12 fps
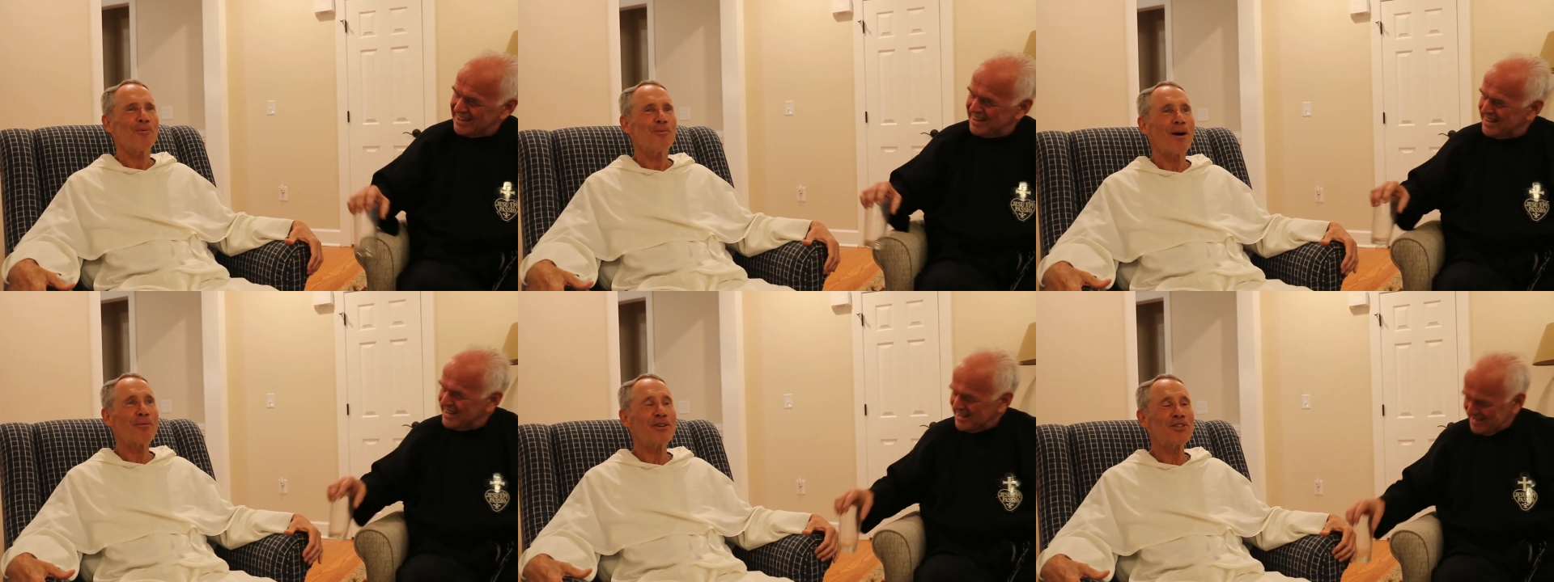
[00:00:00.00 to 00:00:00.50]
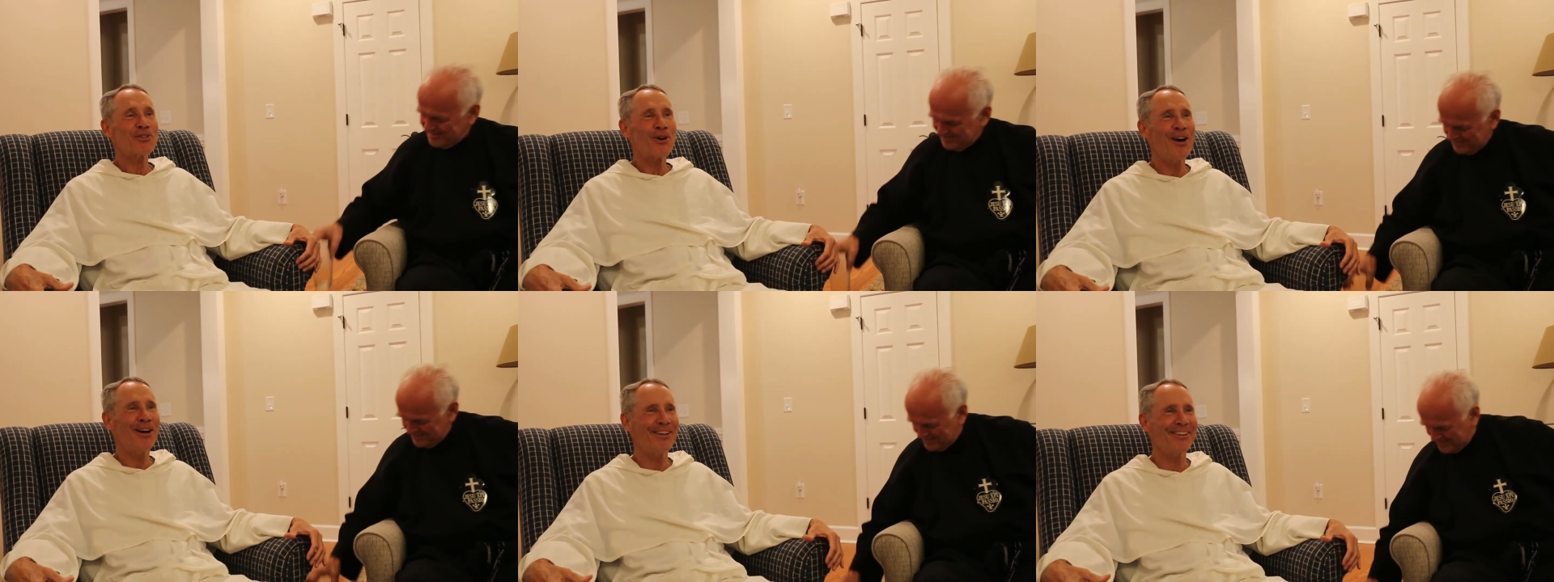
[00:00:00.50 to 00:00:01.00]
Speaker 1: Well, we sure...
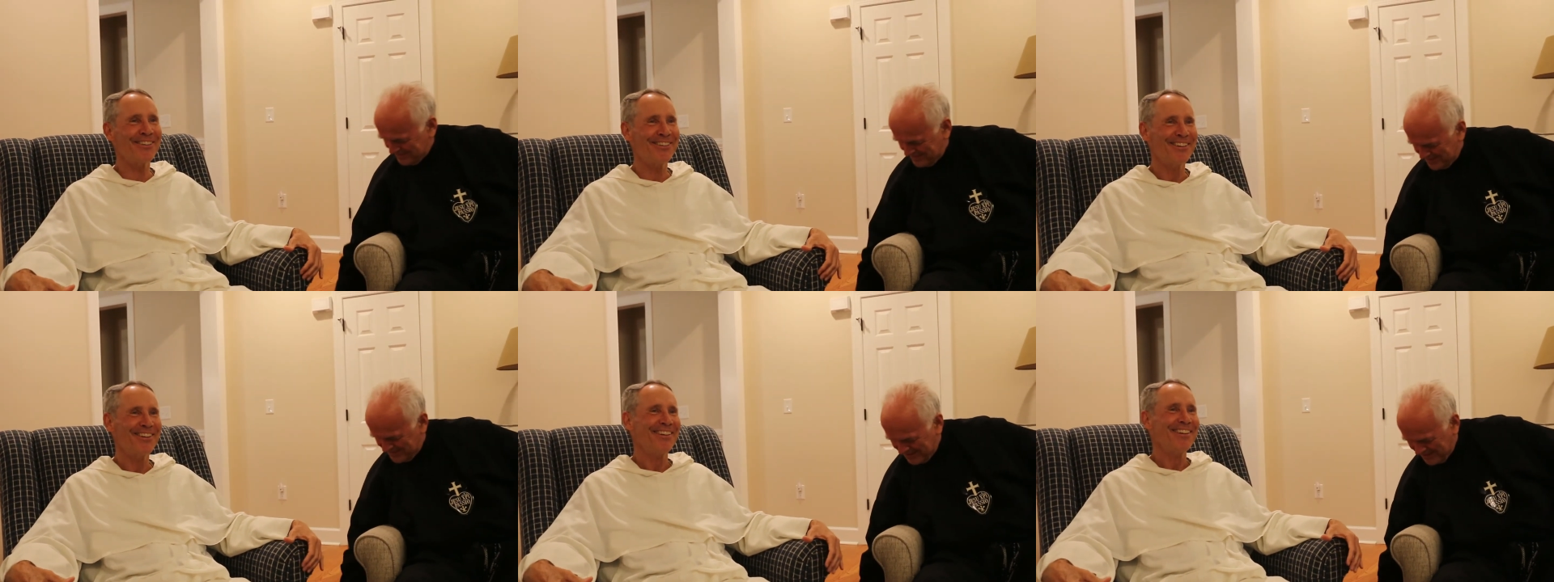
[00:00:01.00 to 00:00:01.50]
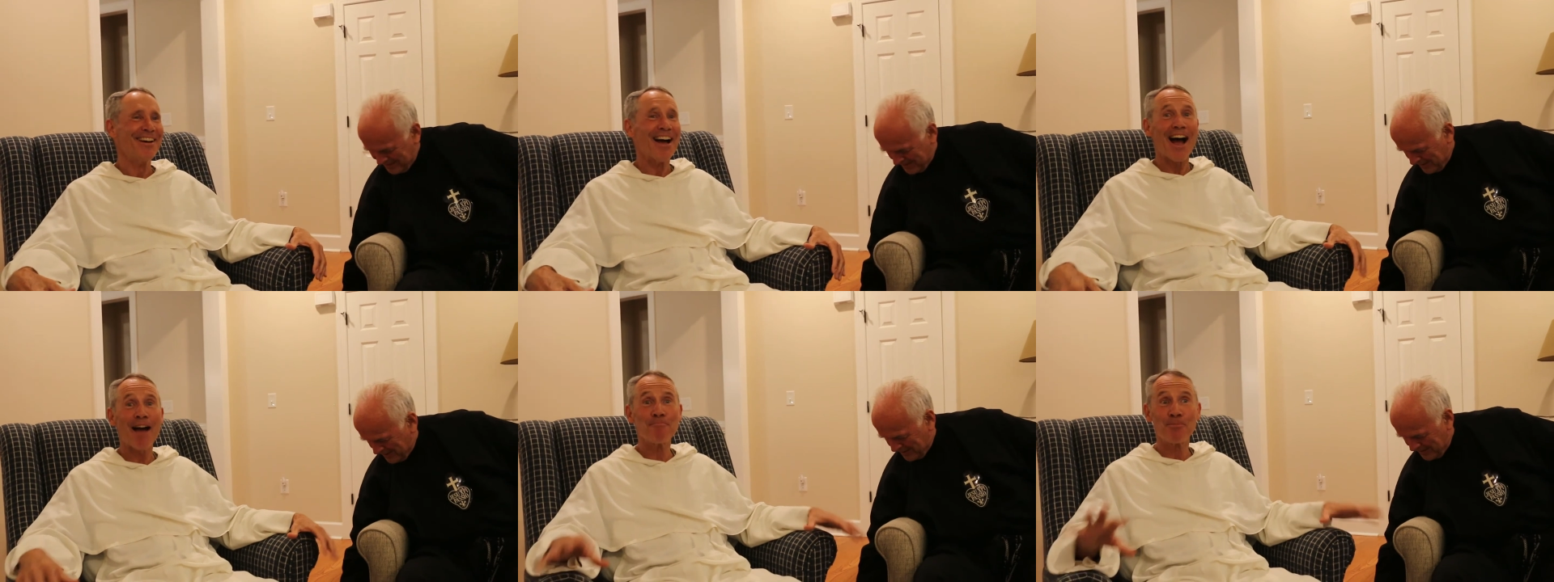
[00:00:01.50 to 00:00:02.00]

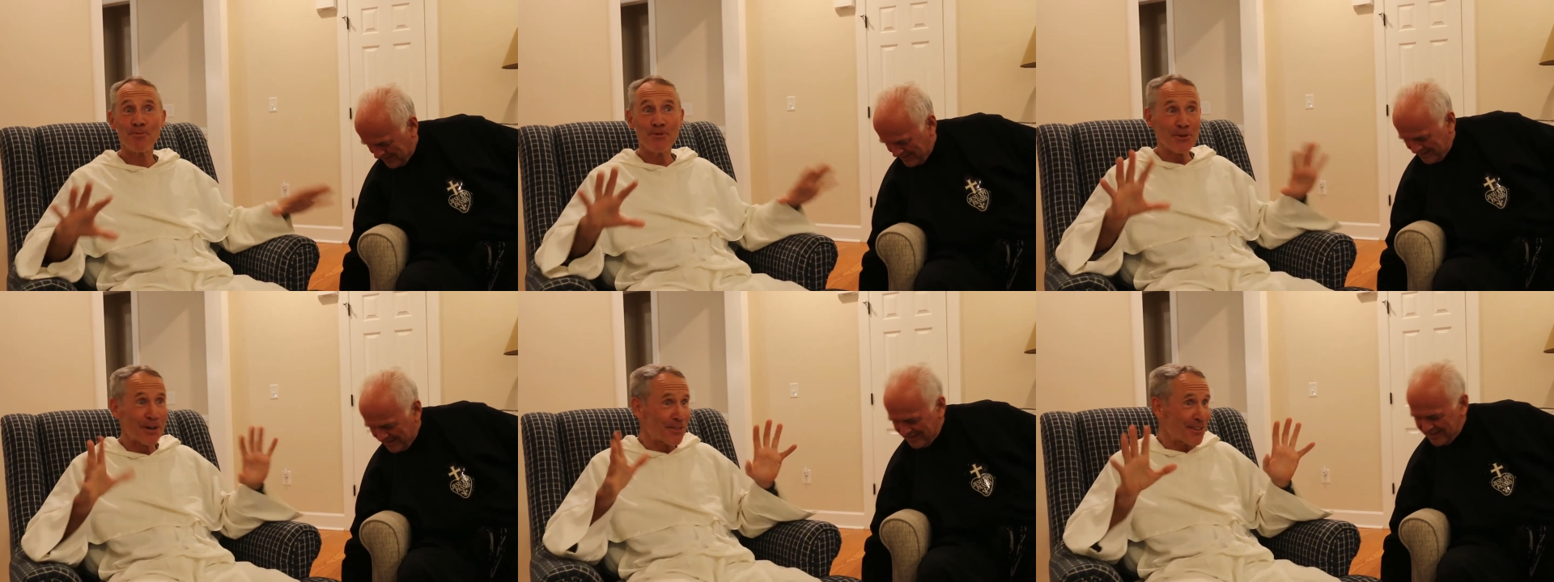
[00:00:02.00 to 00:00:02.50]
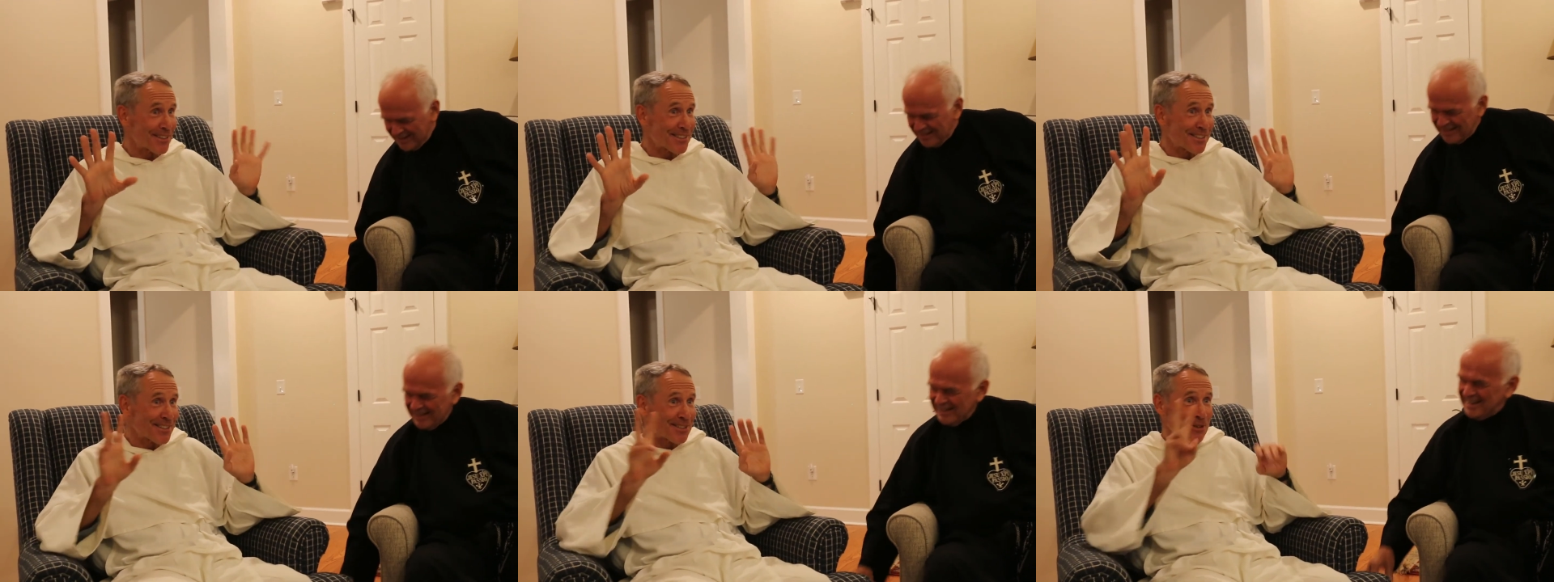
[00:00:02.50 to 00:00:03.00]
I'm new at this.
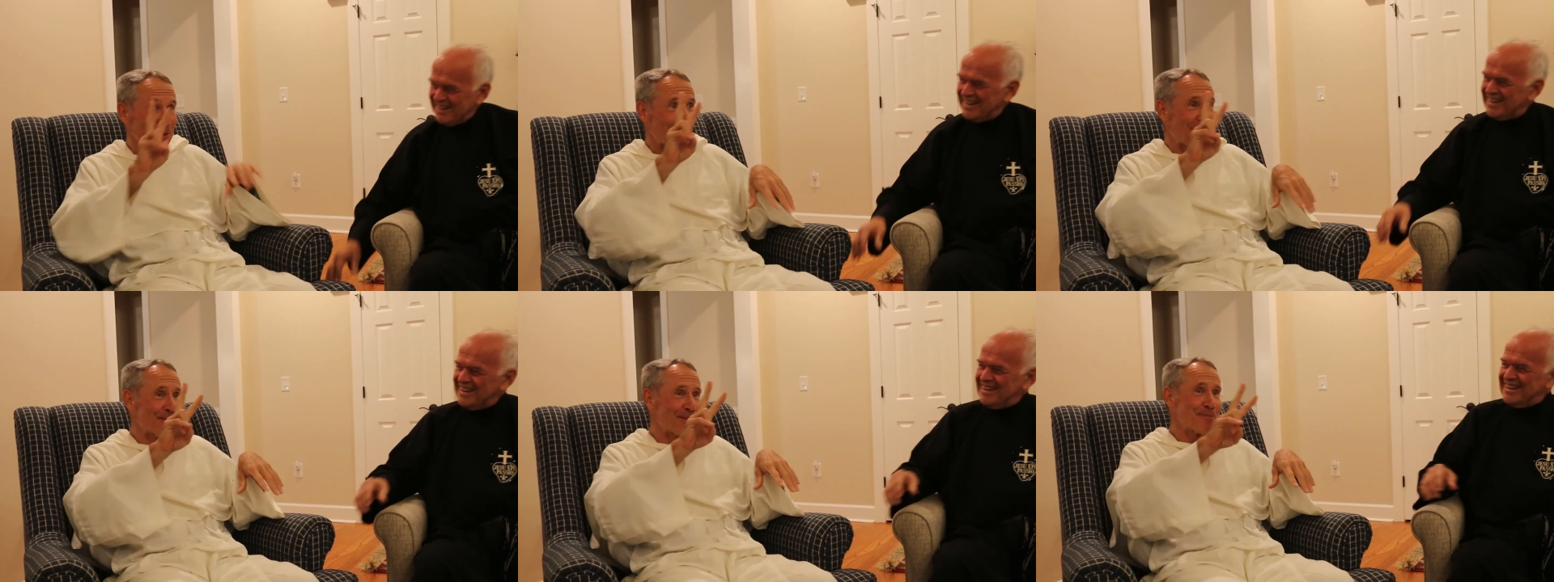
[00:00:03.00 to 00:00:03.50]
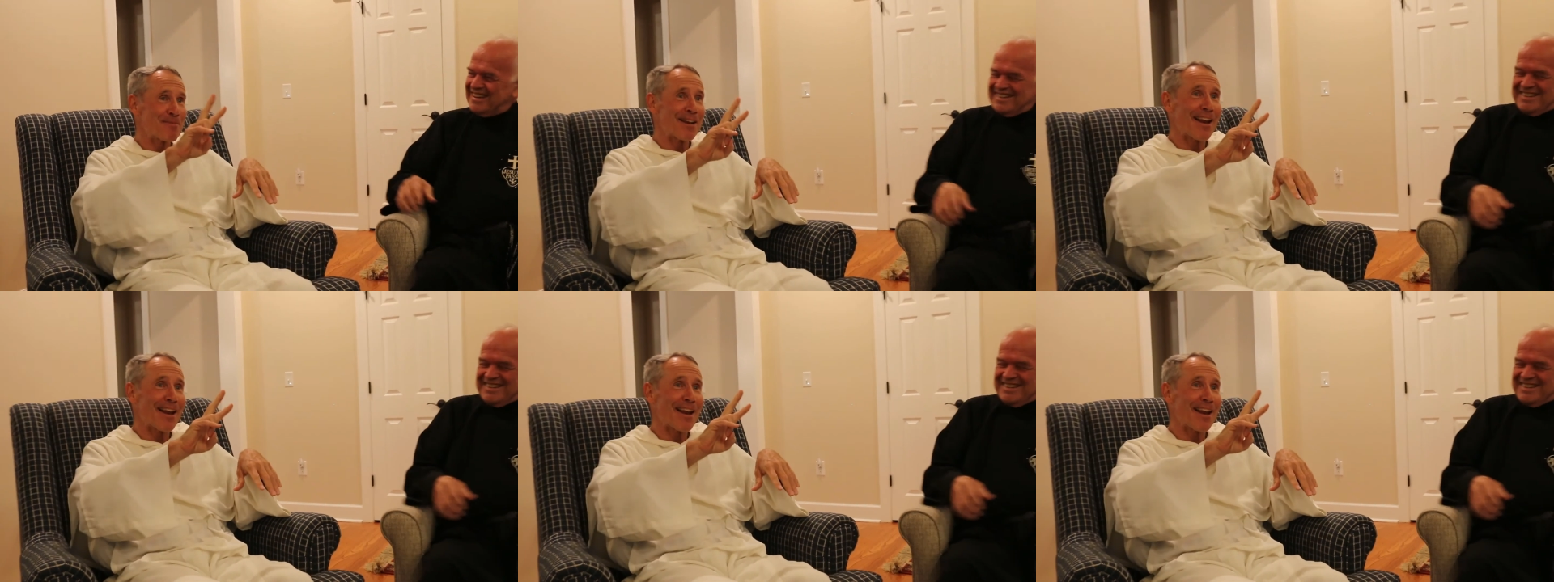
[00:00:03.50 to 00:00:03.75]
This is only, I've only been